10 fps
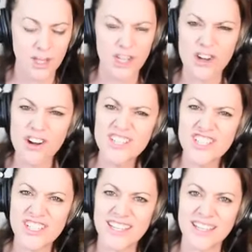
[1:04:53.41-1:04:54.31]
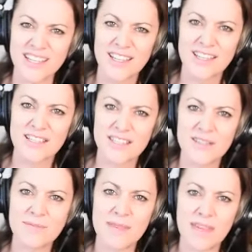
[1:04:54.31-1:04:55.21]
nourishing
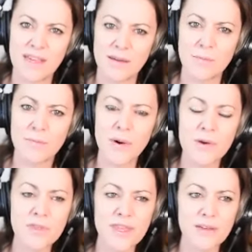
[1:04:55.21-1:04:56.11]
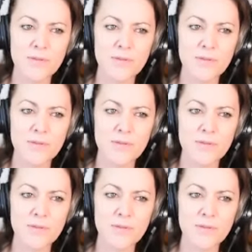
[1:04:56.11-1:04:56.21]
to me. Mm-hmm. Both like,